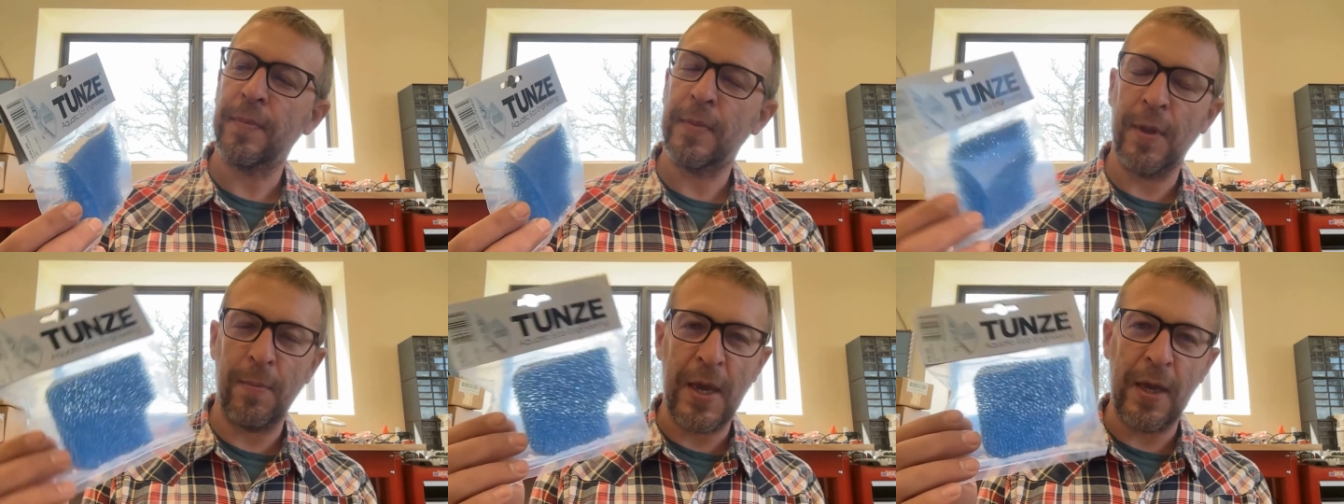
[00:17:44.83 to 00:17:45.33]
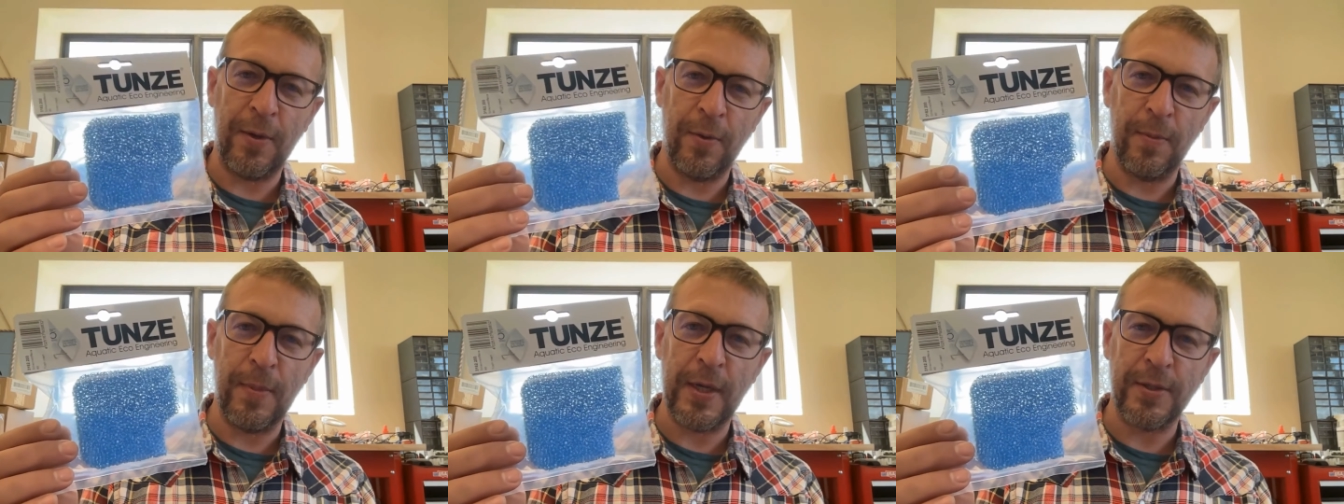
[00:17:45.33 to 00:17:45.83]
the
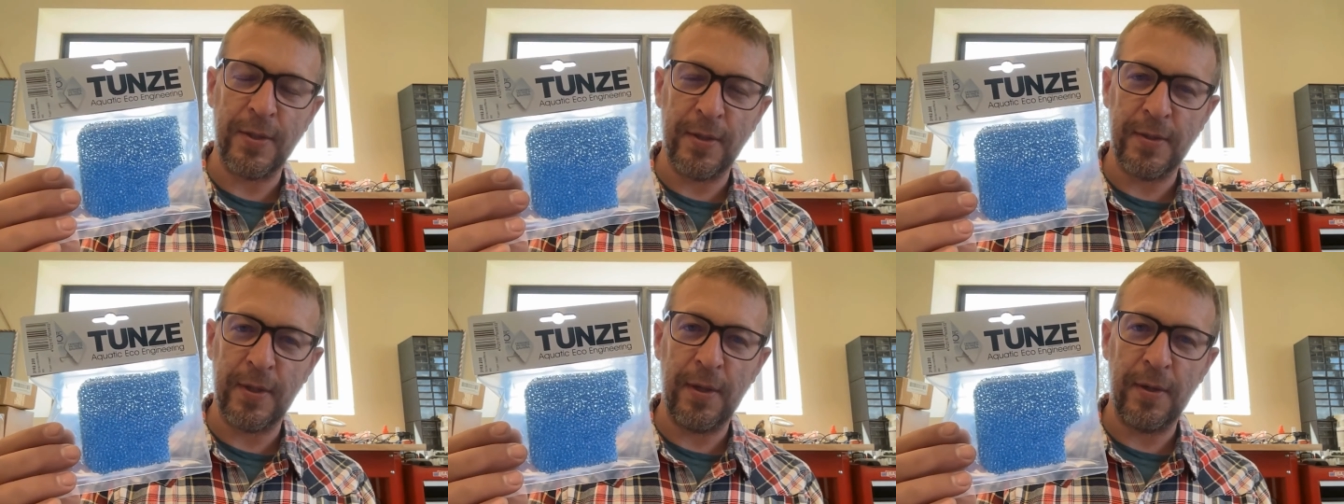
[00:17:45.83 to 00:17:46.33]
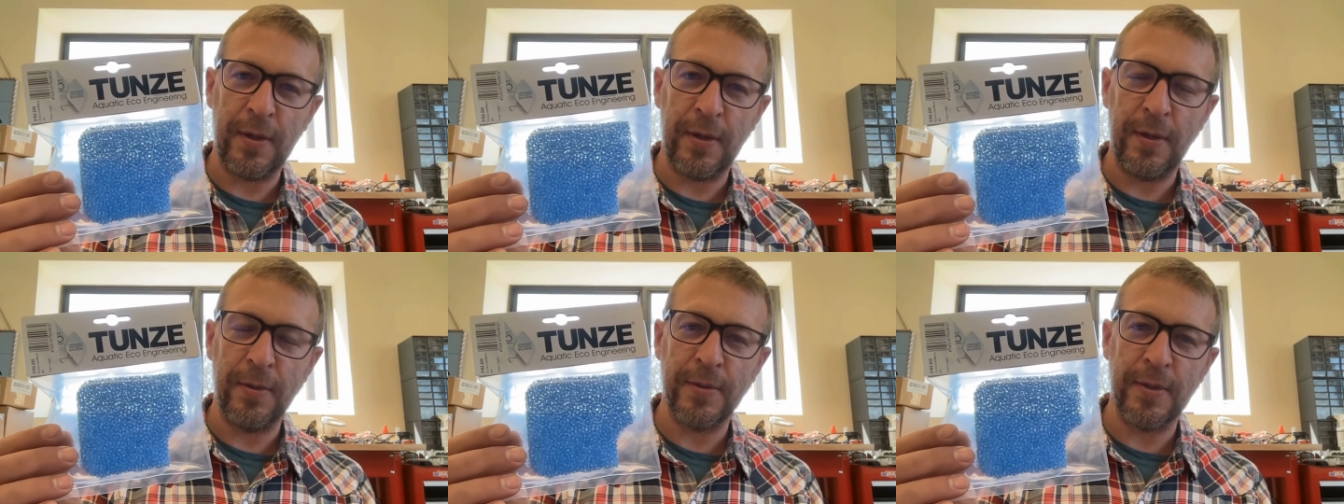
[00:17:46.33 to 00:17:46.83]
manual mentions that you can
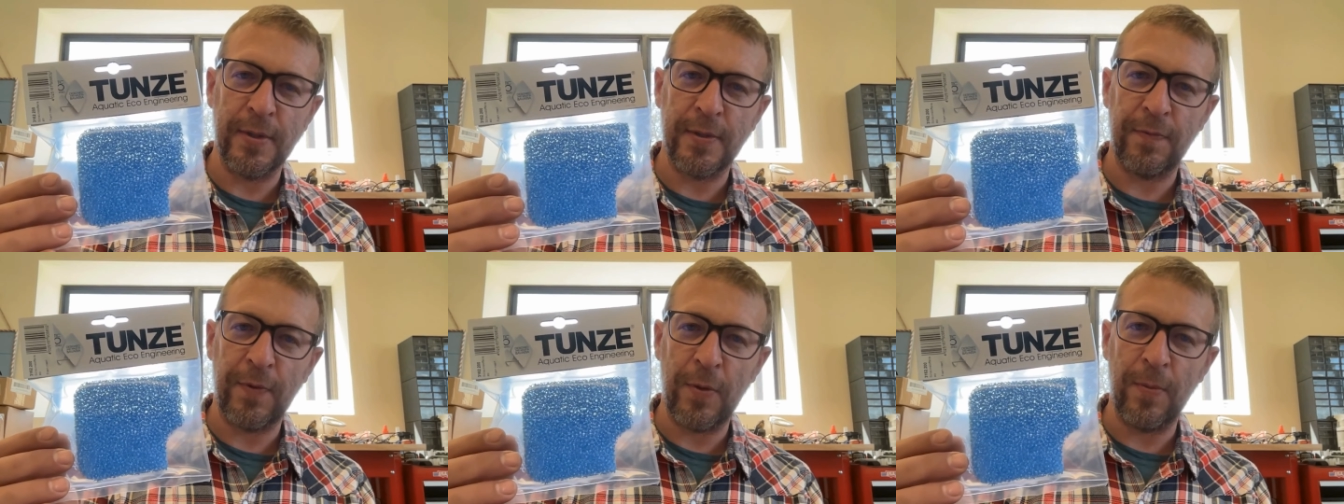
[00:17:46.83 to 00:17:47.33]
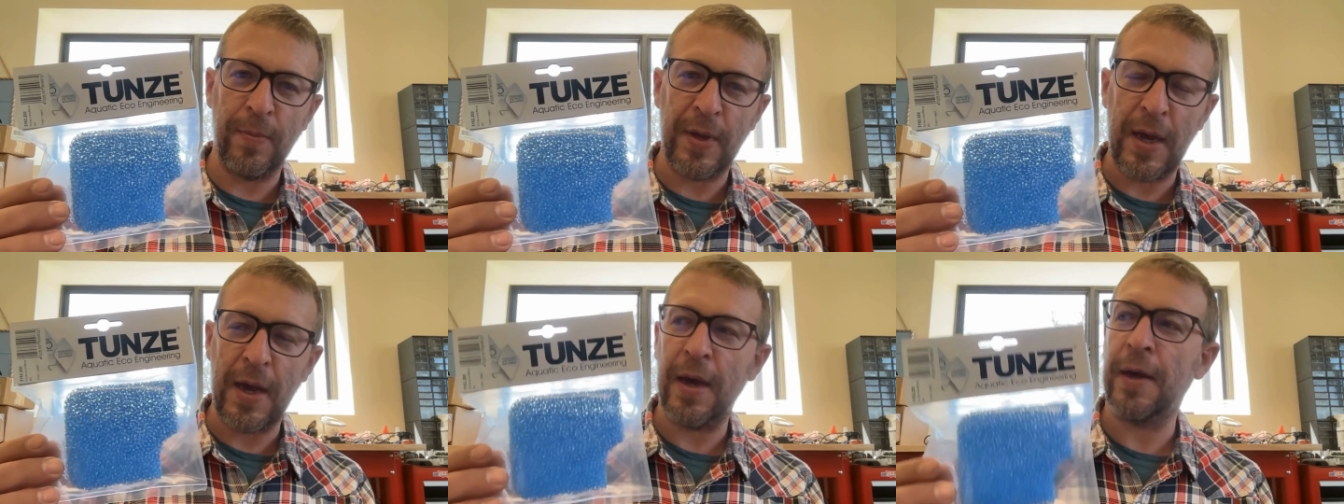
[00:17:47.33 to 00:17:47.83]
use this foam
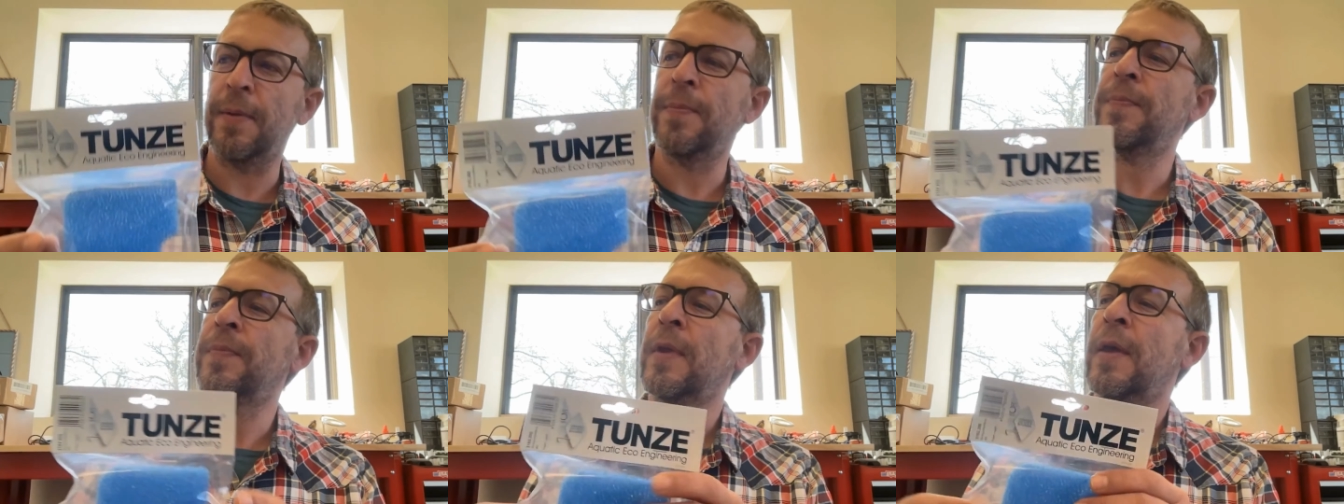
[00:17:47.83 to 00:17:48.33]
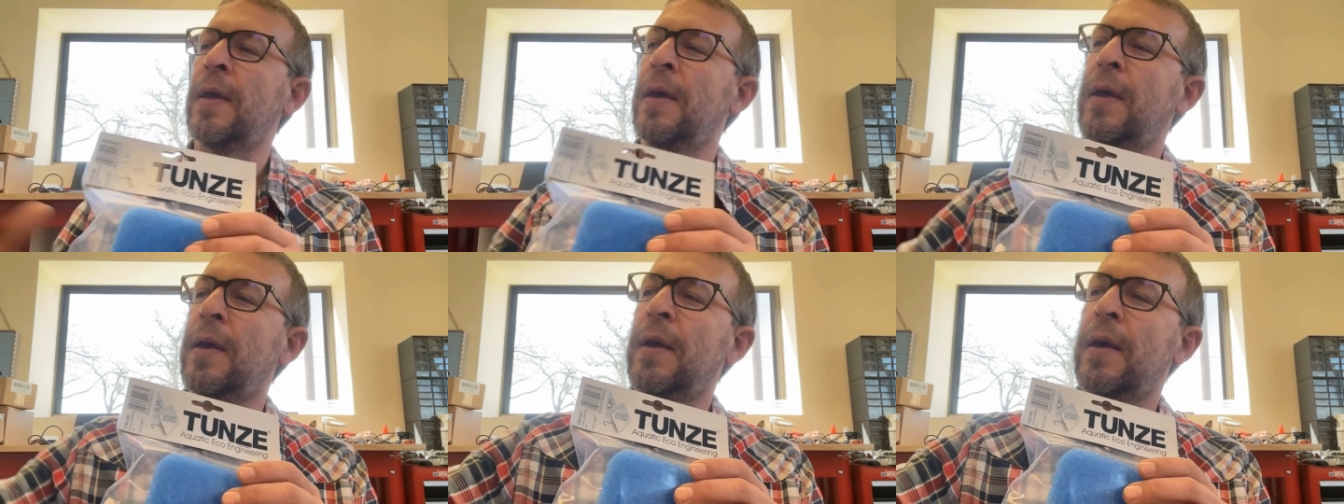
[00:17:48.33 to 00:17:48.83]
pad
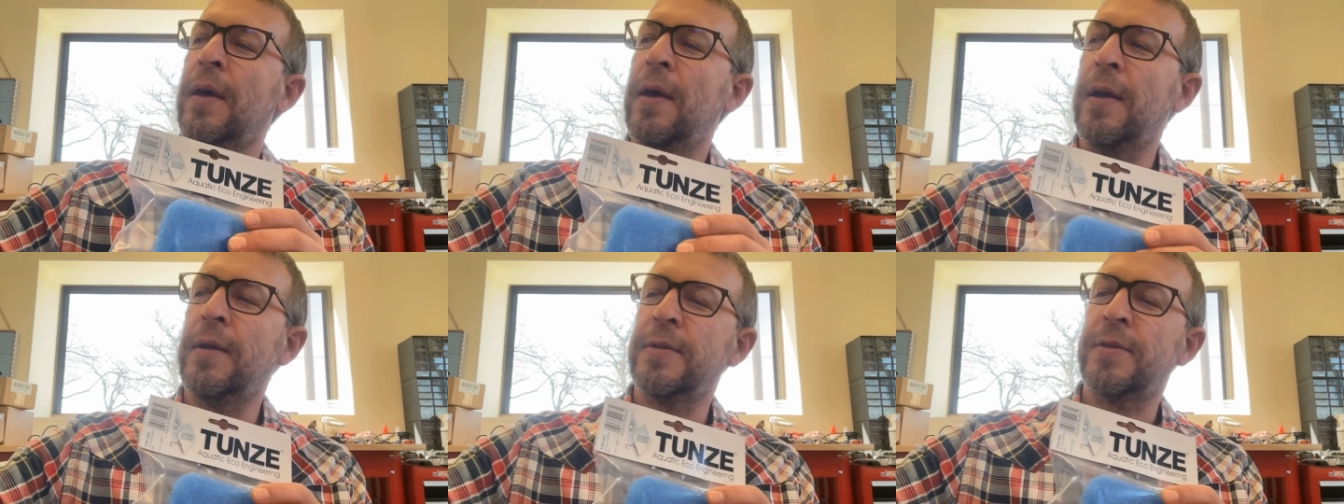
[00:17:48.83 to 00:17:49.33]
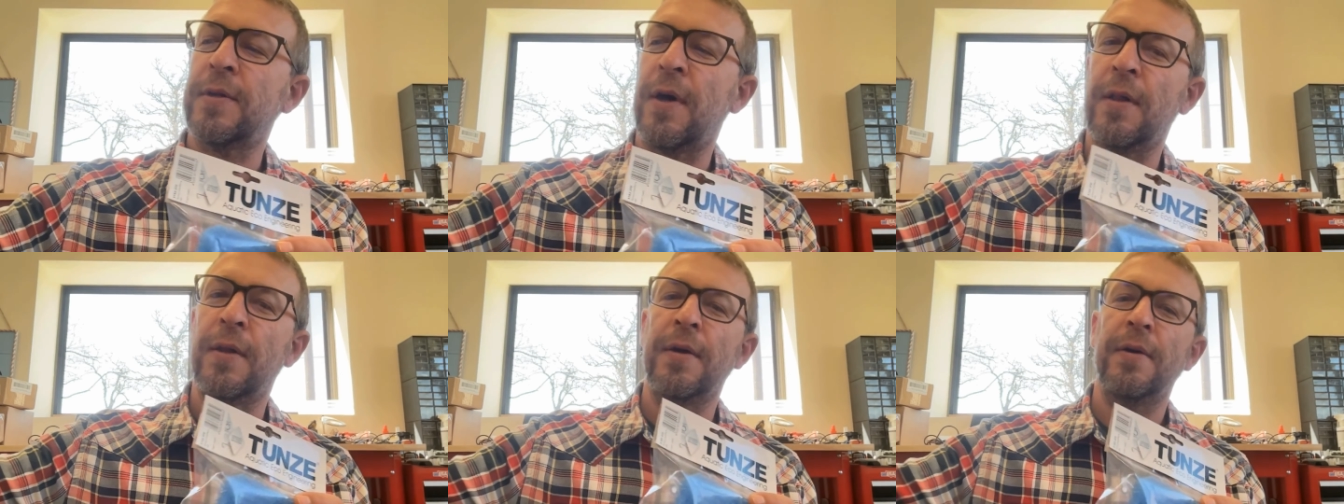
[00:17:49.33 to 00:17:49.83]
and
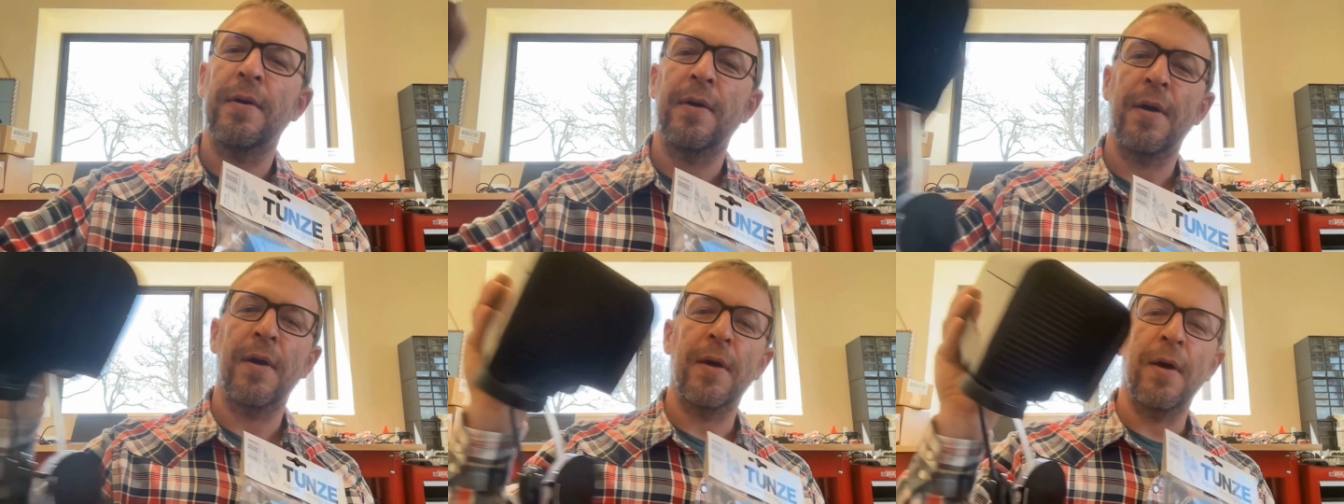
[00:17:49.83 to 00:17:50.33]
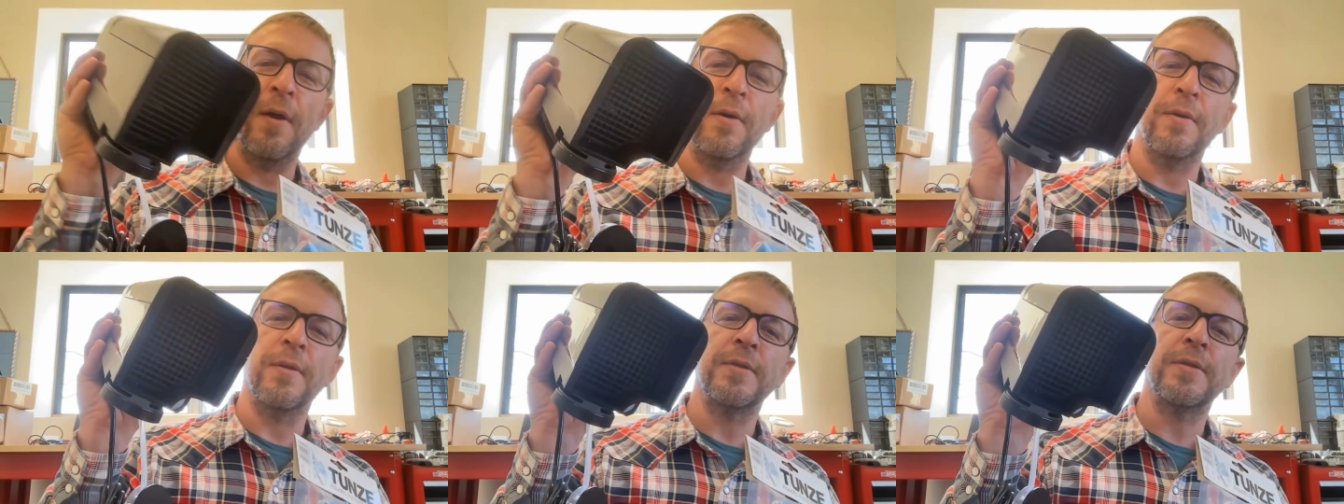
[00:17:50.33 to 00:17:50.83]
install it
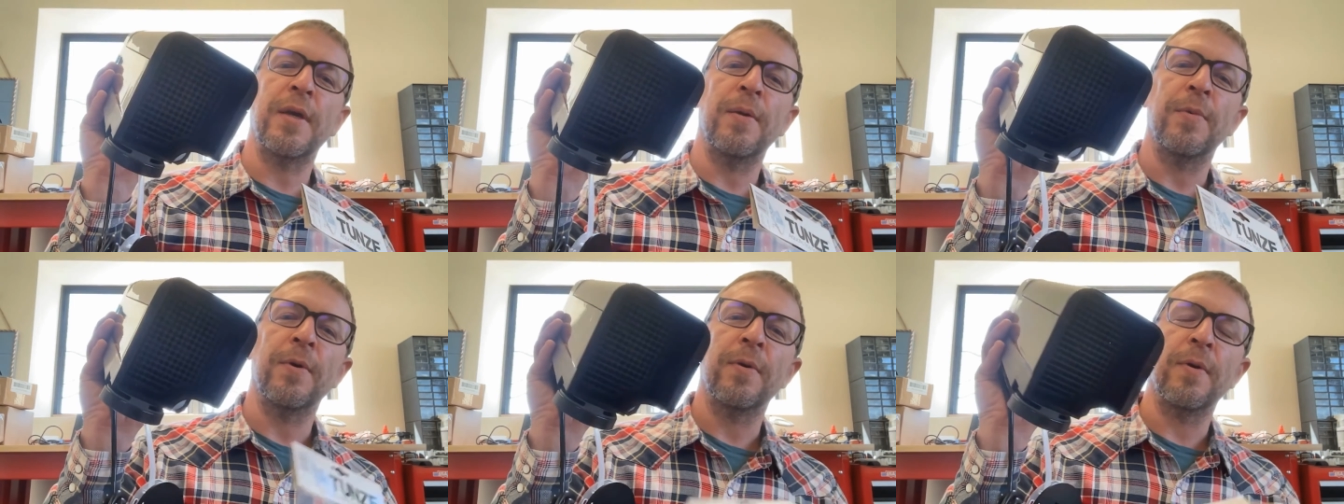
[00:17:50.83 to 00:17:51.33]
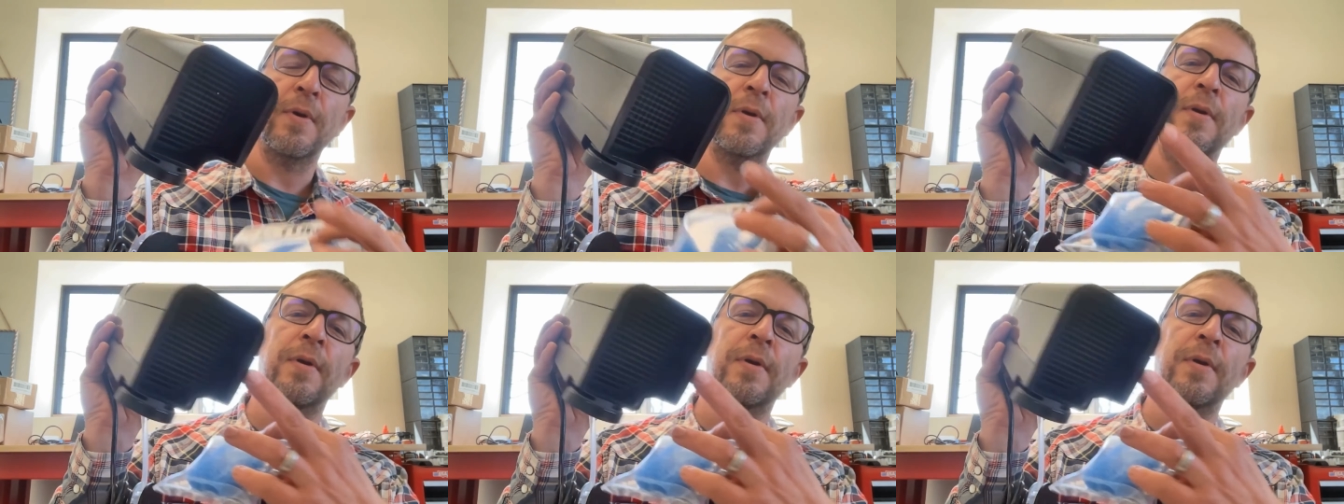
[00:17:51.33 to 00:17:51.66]
under the skimmer,